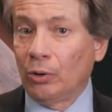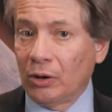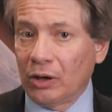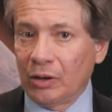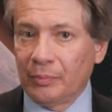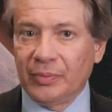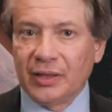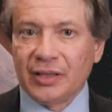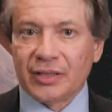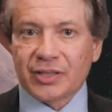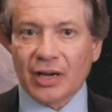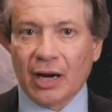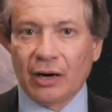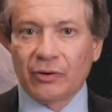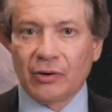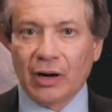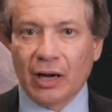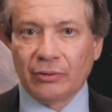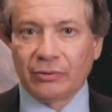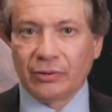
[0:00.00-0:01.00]
orbit
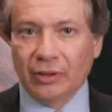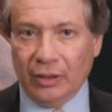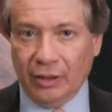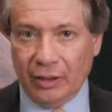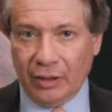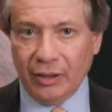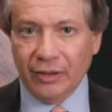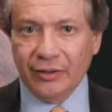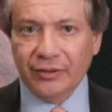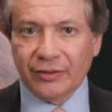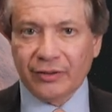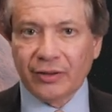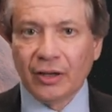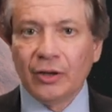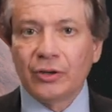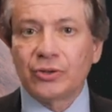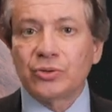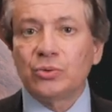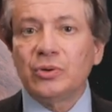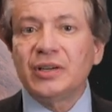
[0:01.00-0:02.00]
around Earth
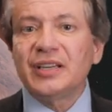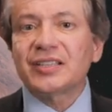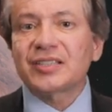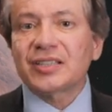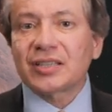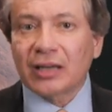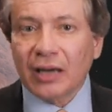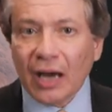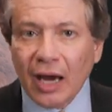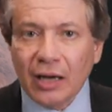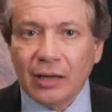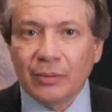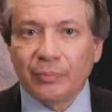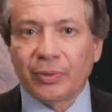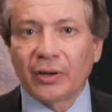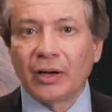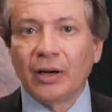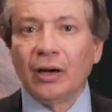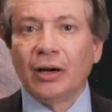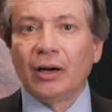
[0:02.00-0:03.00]
to
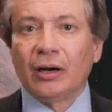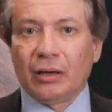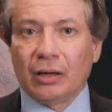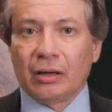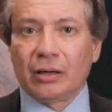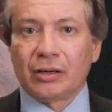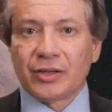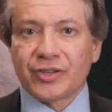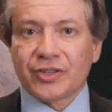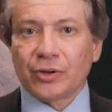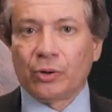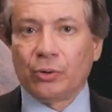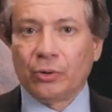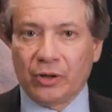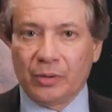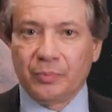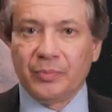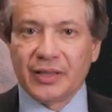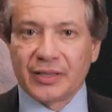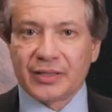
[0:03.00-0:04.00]
escape Earth's
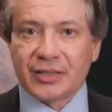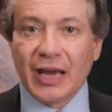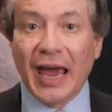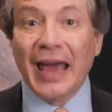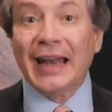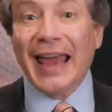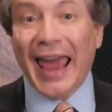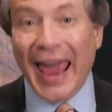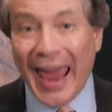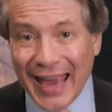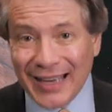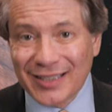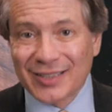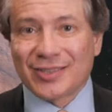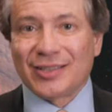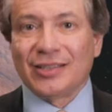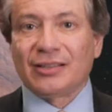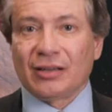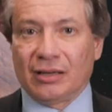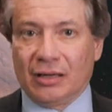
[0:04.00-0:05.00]
orbit and
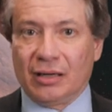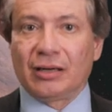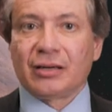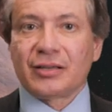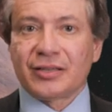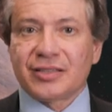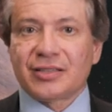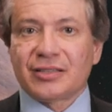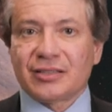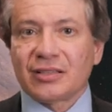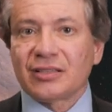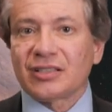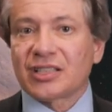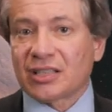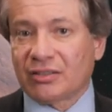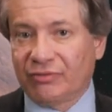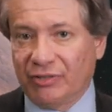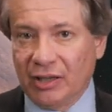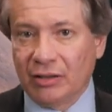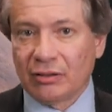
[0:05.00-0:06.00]
exit Earth's
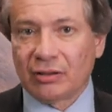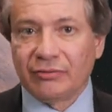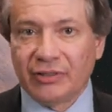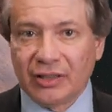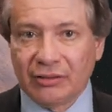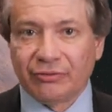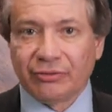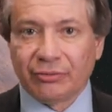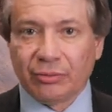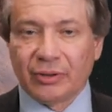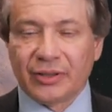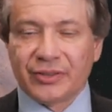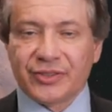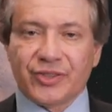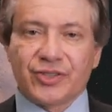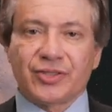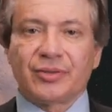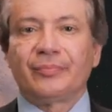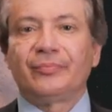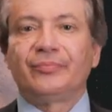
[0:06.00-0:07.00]
sphere of
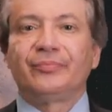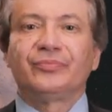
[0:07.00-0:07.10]
influence.